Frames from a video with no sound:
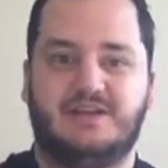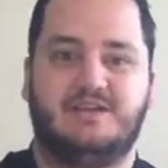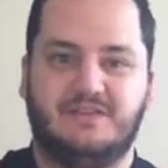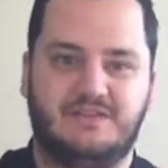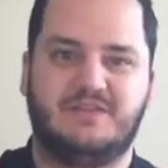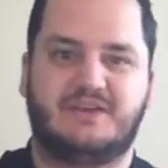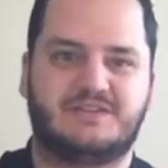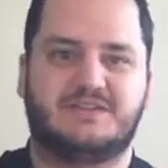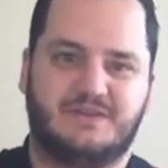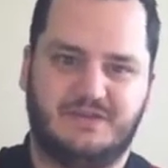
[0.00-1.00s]
and
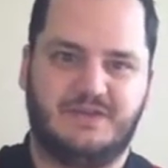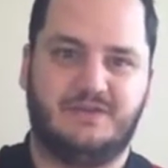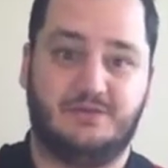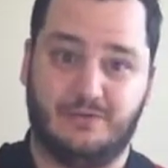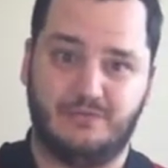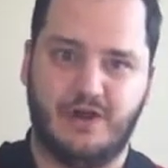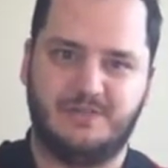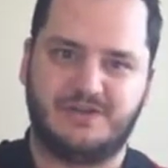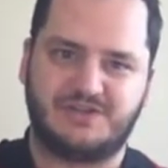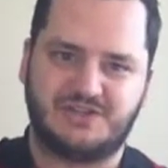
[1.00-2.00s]
thus the
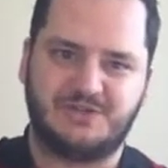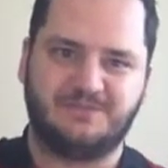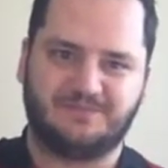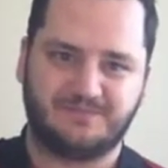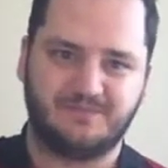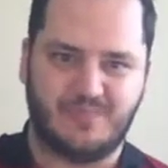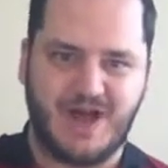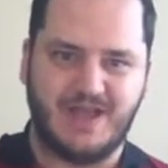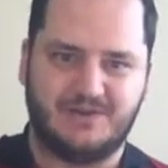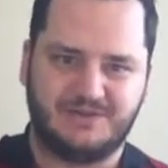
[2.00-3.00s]
rubbish
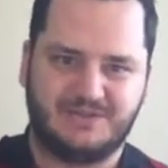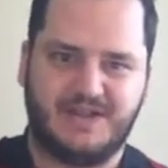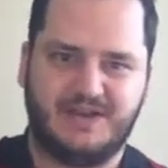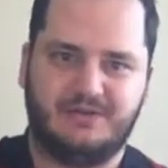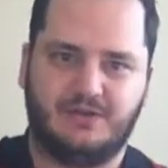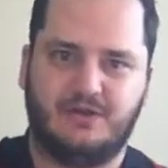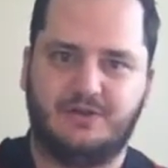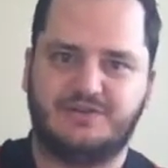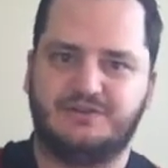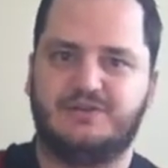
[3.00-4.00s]
piles getting
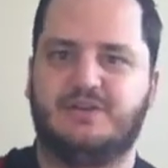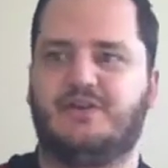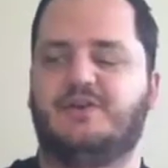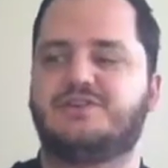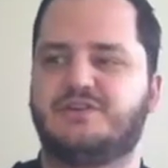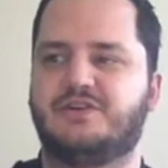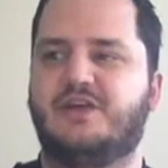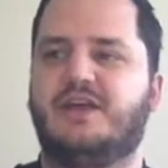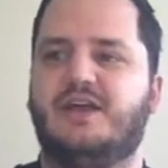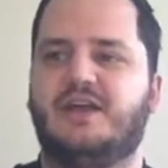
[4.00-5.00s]
larger and larger,
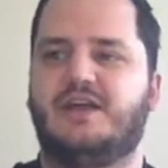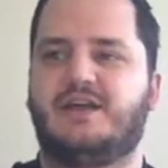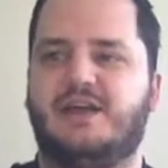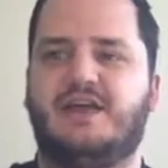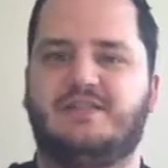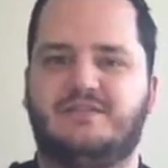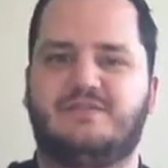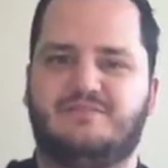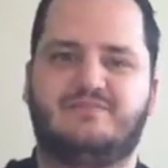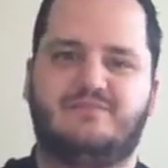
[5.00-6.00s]
and
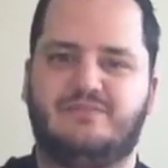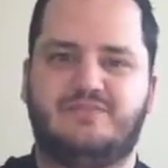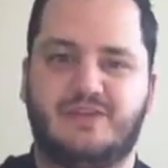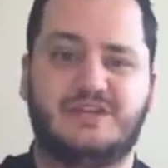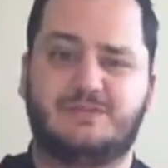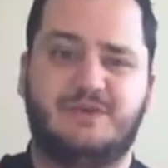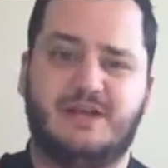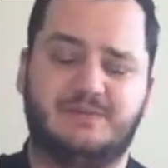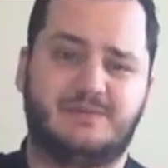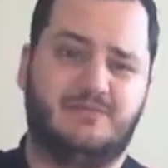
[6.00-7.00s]
thus
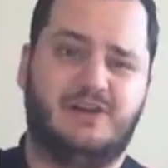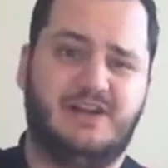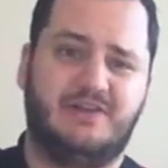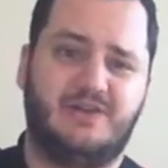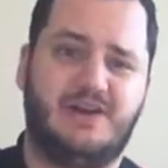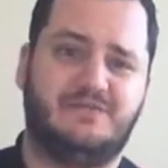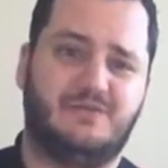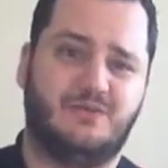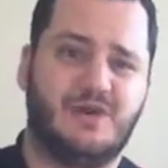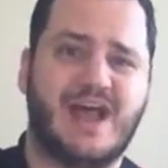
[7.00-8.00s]
becomes a breeding ground
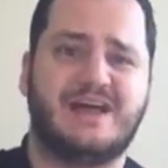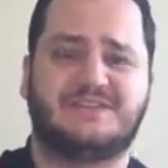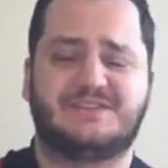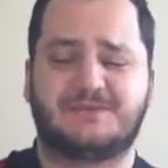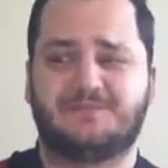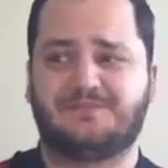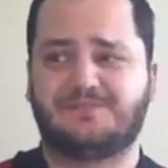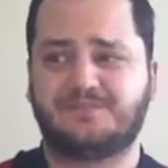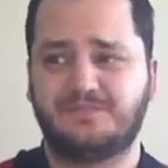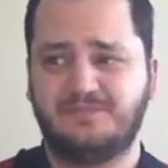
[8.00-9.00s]
for rats.
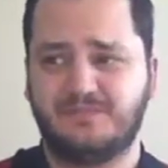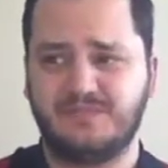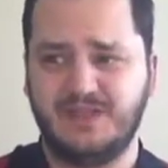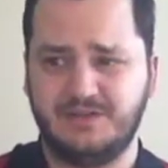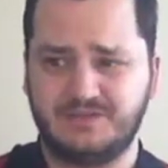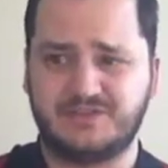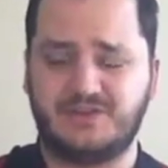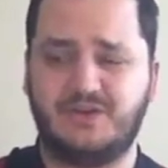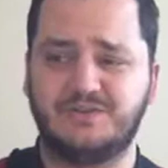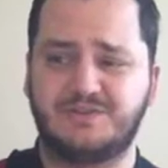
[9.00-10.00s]
And this was
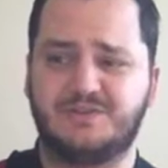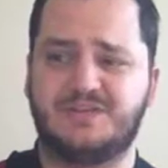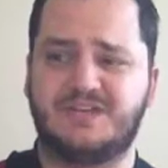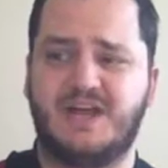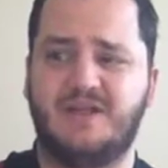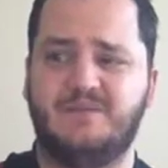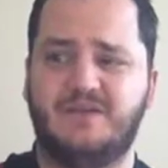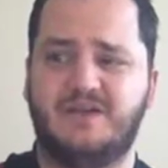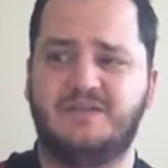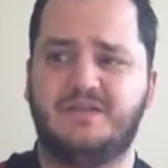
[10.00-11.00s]
all during the time
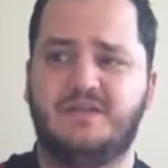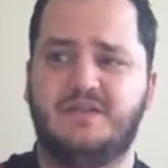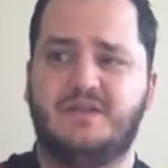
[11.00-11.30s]
when